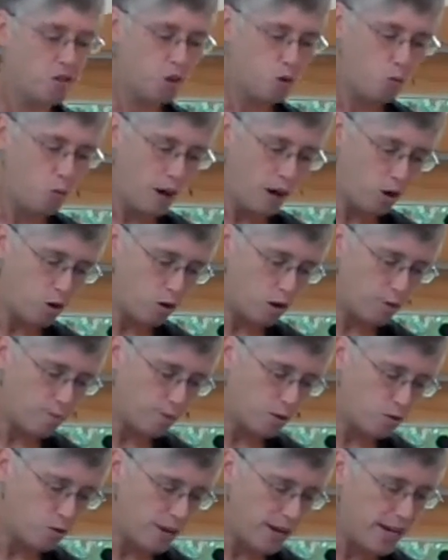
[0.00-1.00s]
the
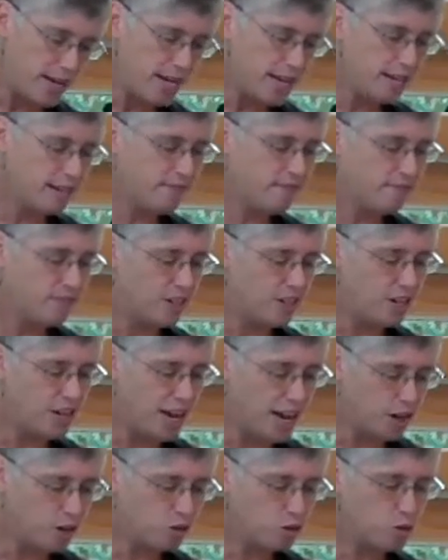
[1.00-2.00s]
welcome reading,
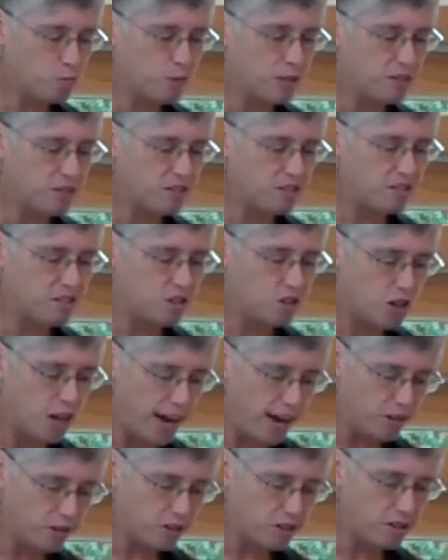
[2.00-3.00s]
announcements,
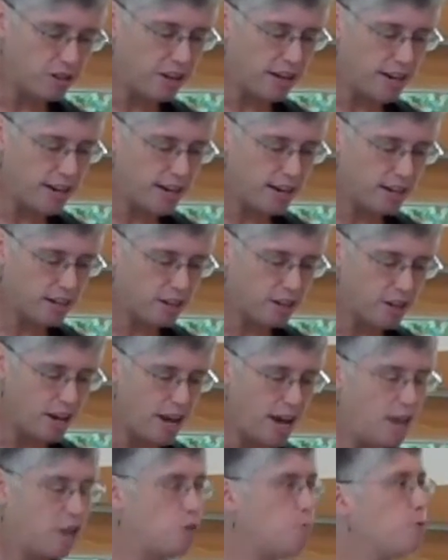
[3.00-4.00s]
chalice lighting,
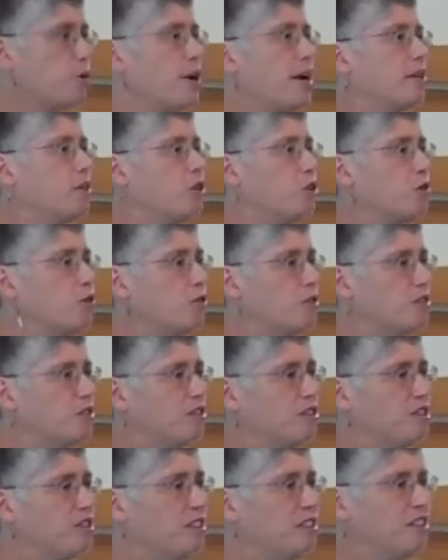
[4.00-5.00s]
and the prelude.
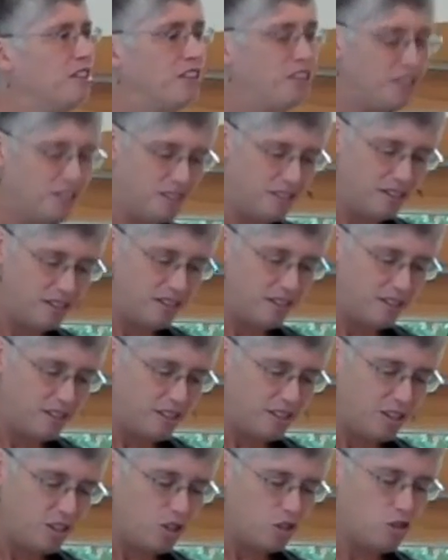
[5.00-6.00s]

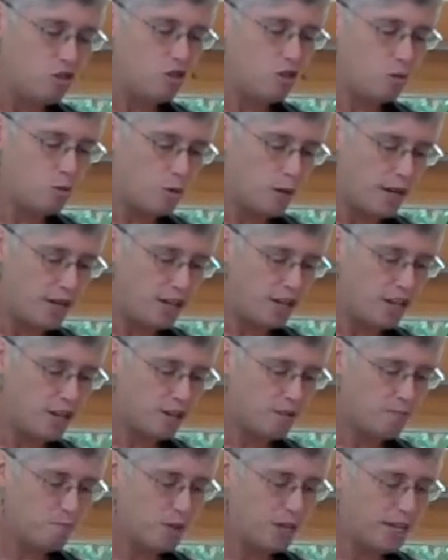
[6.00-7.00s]

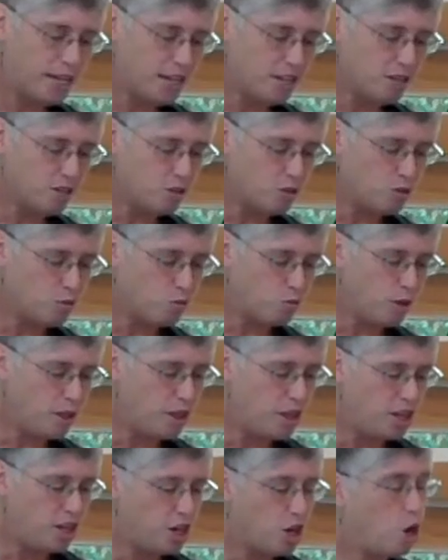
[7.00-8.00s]
Joining begins
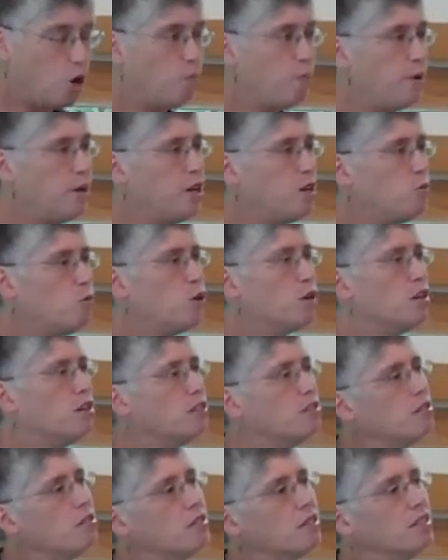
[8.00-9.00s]
with the opening
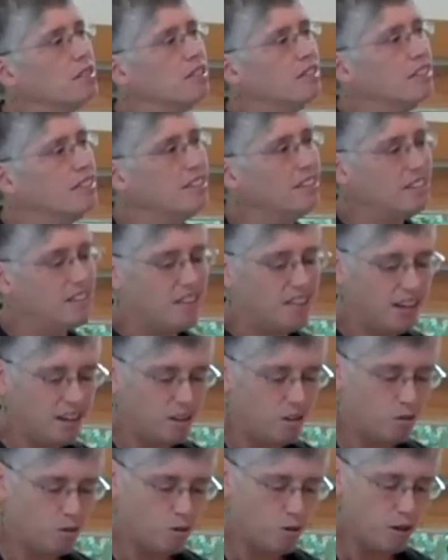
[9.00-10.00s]
words
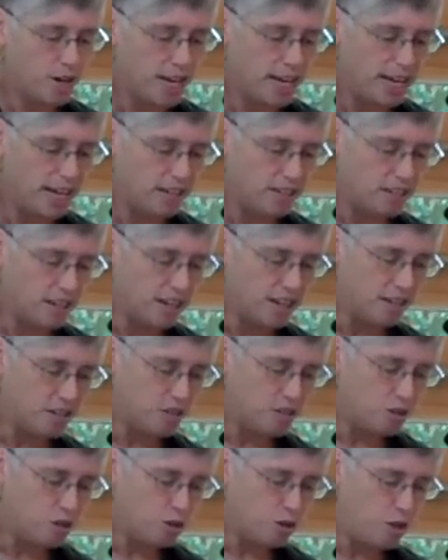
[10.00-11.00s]
that orient
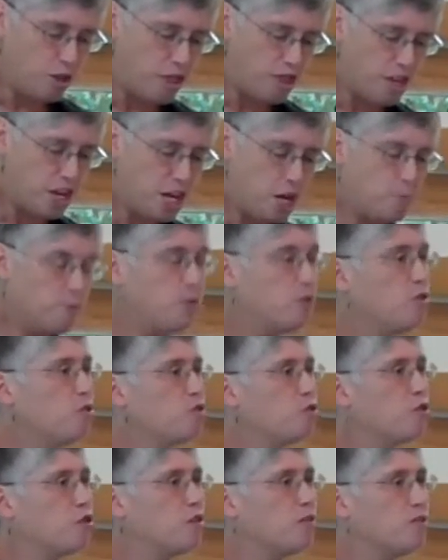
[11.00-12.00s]
us to the theme of the
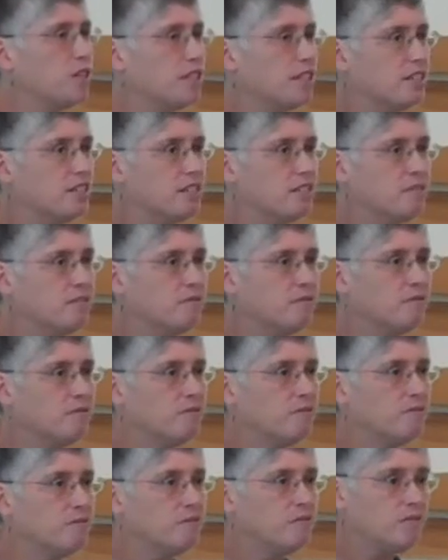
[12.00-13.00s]
service.
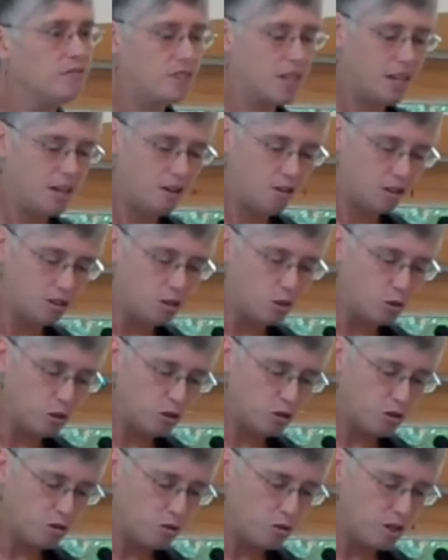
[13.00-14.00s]
It
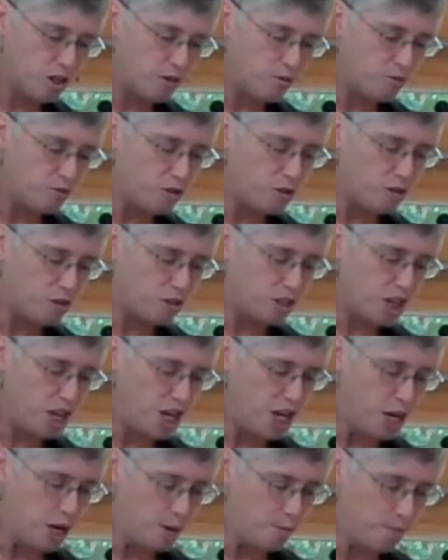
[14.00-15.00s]
also includes our
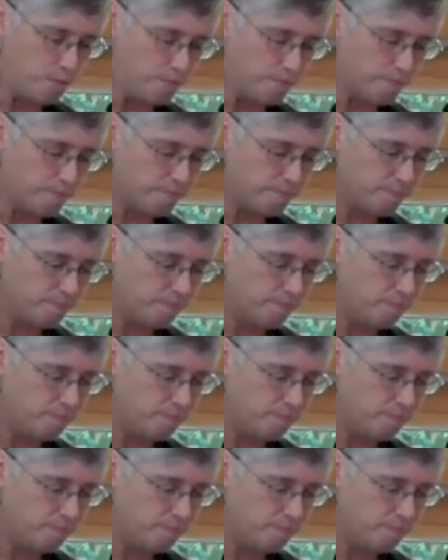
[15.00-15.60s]
first hymn.